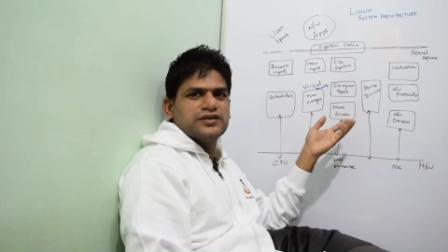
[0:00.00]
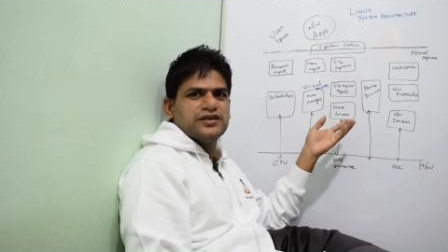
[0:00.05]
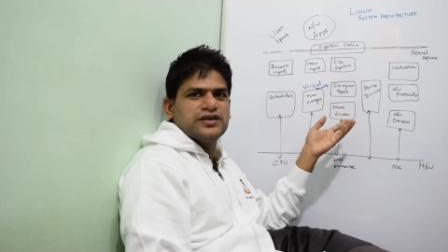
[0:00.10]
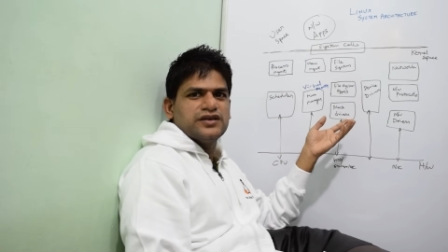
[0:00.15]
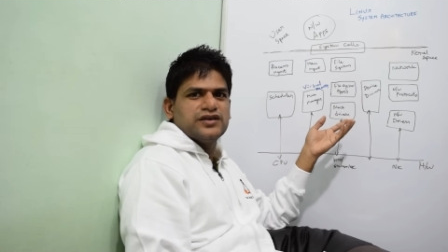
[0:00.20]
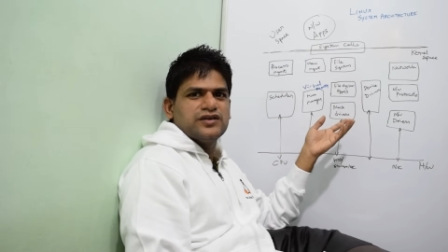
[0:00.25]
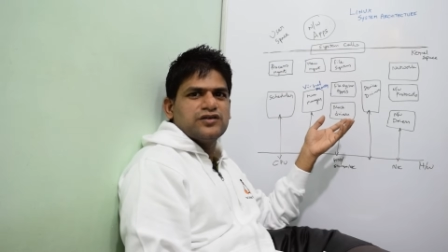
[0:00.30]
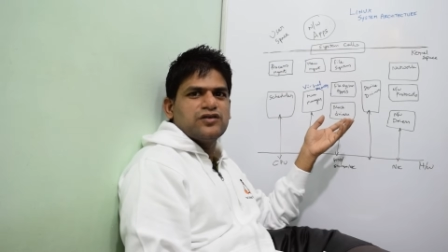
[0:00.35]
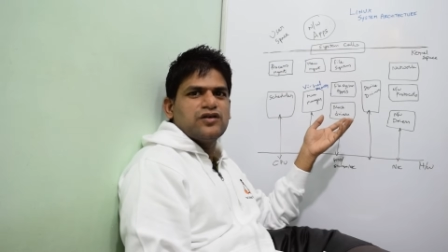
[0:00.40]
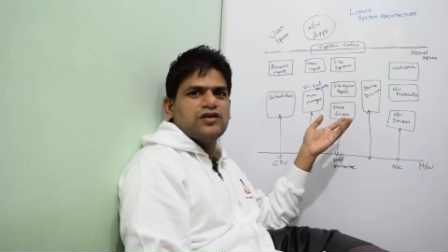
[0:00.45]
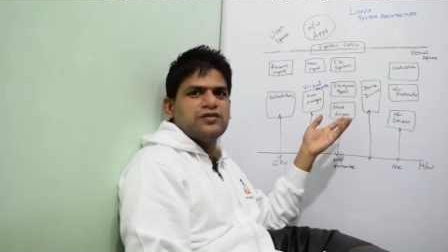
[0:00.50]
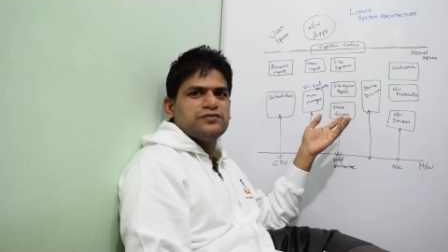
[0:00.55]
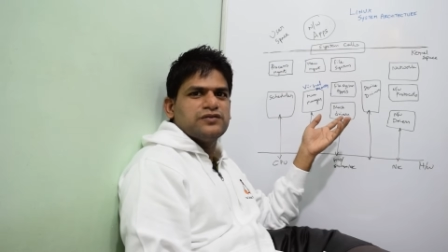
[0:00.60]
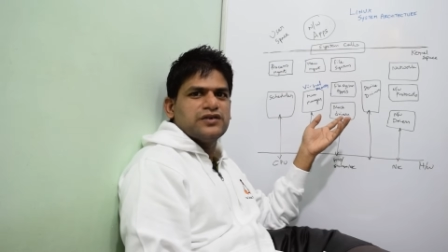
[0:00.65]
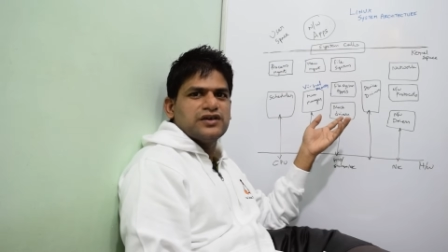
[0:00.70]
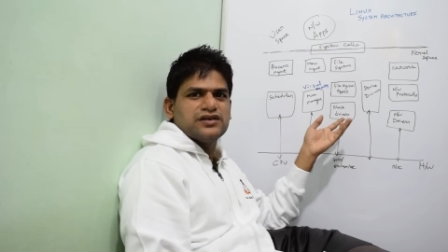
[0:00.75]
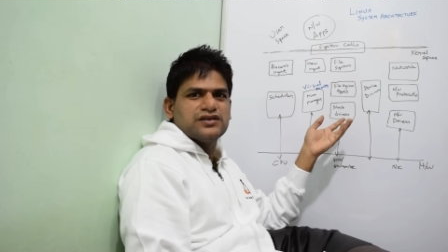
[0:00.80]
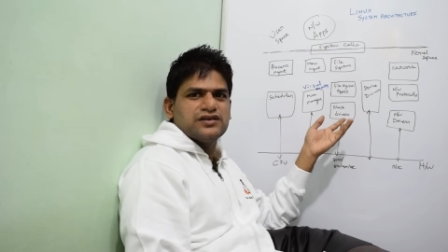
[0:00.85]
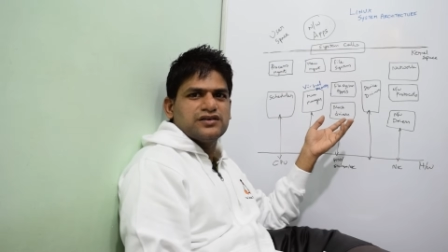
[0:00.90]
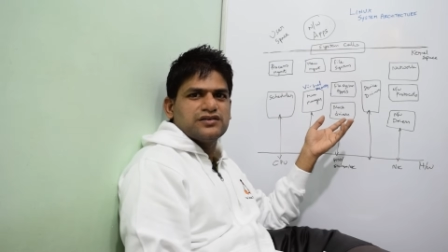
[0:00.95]
CD-ROM
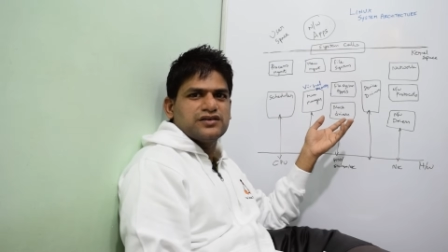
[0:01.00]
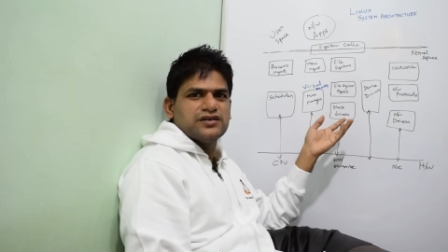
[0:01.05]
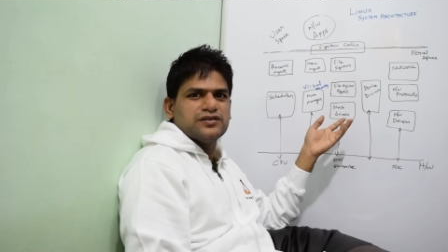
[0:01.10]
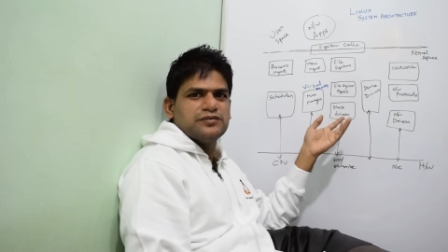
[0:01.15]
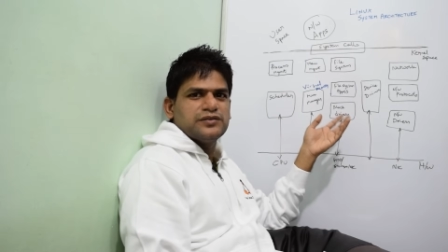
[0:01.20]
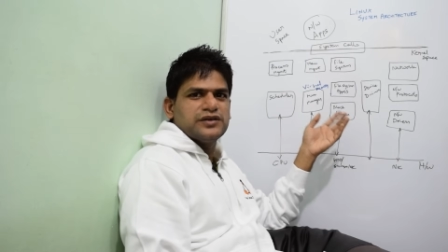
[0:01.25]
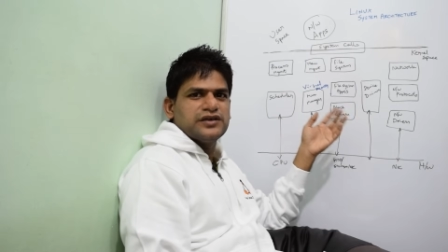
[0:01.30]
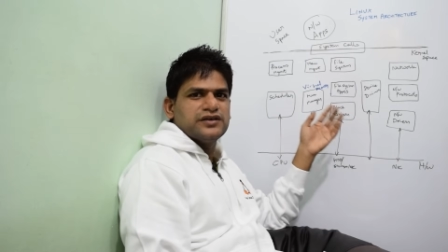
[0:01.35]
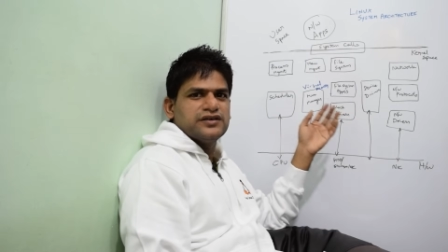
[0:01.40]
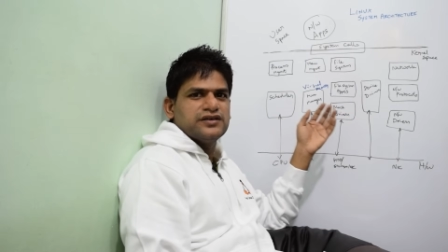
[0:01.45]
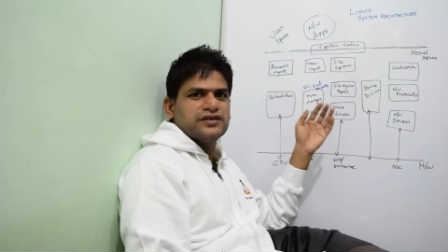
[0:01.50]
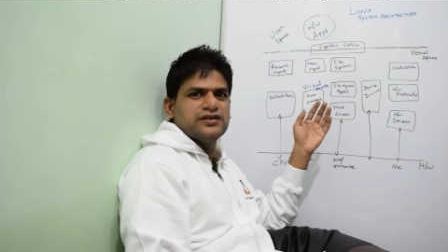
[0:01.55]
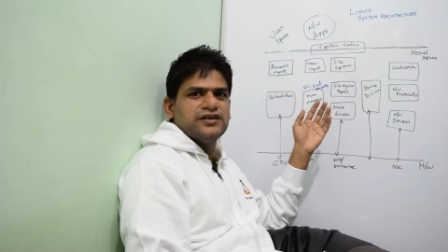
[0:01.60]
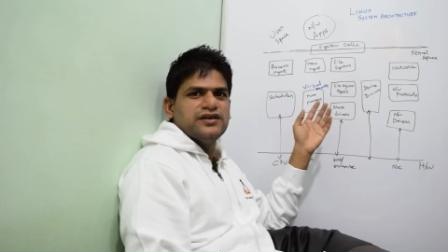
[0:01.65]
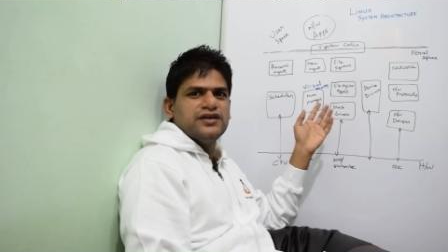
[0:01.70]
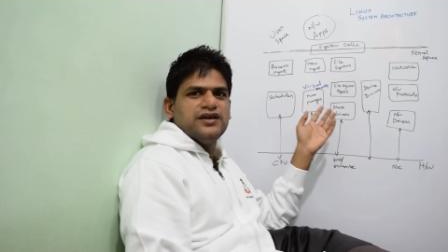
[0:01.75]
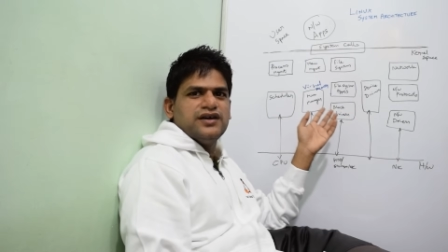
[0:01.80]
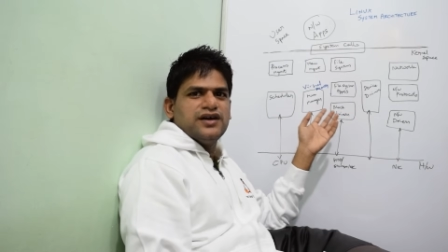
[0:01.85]
file system and